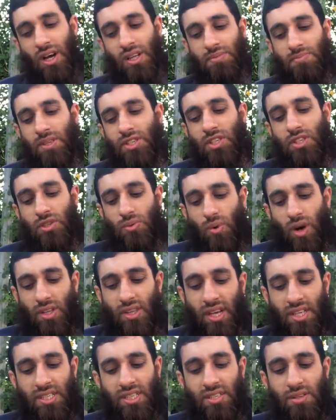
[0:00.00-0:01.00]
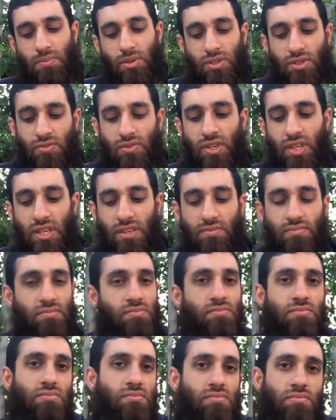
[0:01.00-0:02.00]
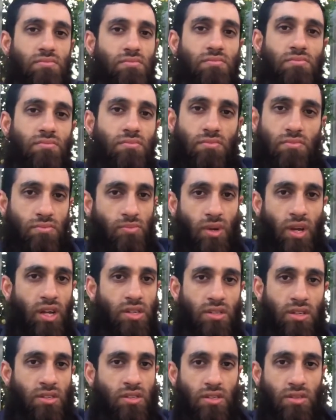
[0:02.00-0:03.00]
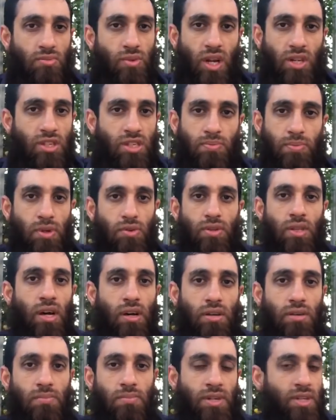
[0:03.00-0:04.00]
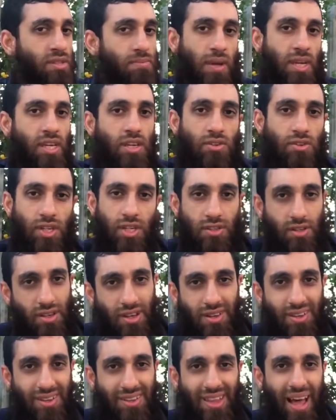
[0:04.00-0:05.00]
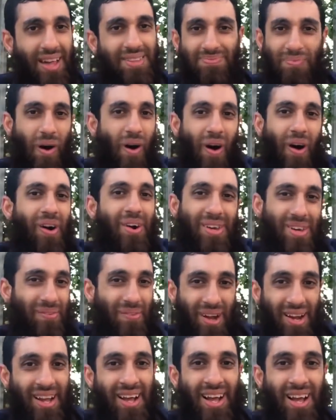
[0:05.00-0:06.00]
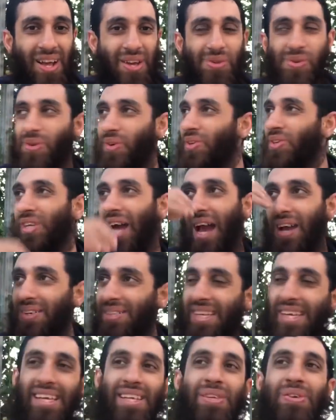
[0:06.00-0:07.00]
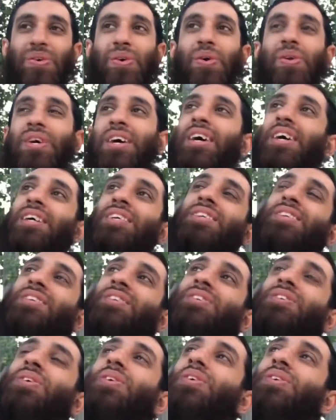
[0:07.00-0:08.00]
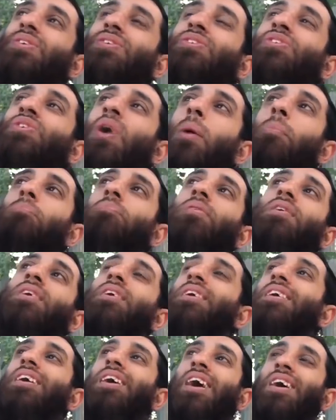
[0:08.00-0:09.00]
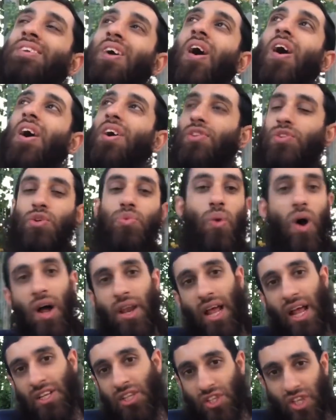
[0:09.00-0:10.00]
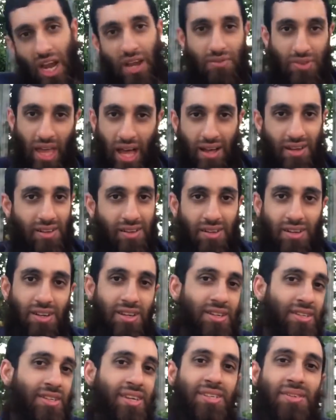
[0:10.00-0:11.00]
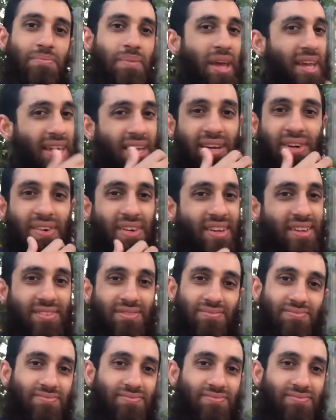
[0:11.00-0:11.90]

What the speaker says: as much as you want that it's in the books of creed. We're not disputing that. But it doesn't make it creed. That's my argument. You could shout it. You could jump as high as you want and shout that. Doesn't make it creed.